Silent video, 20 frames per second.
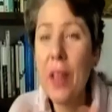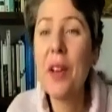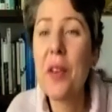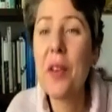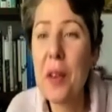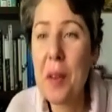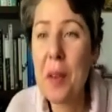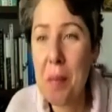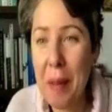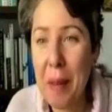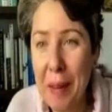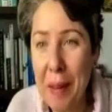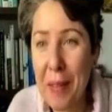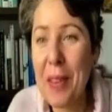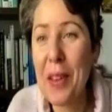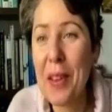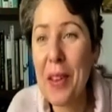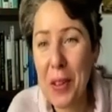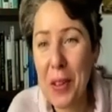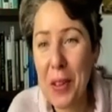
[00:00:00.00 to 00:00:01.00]
hearing me.
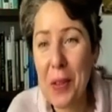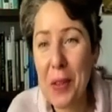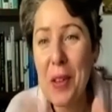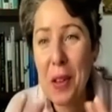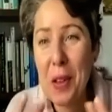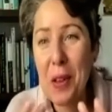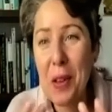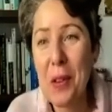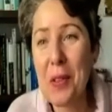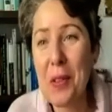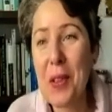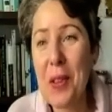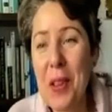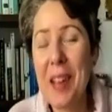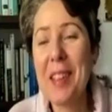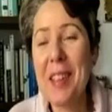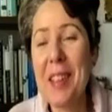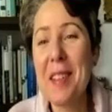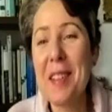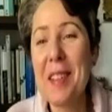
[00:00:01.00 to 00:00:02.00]
Thank you for
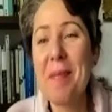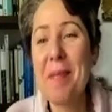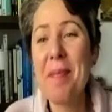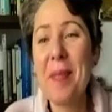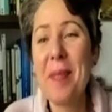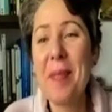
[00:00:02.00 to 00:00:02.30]
that.